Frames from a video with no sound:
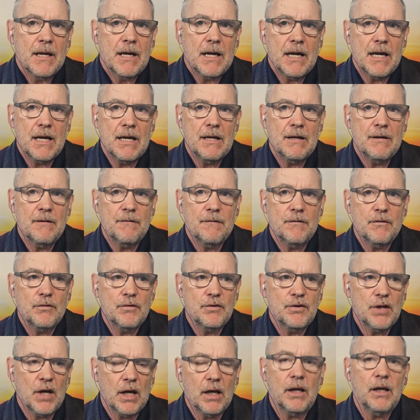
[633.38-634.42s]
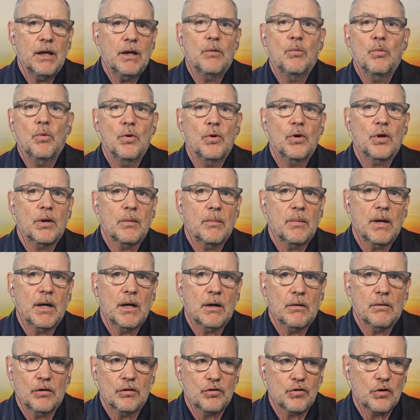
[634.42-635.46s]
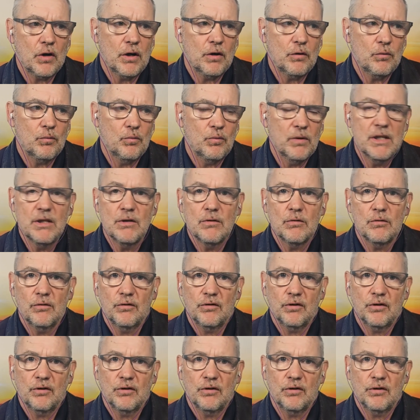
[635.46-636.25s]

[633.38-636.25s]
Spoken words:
Have you done any work about trying to reuse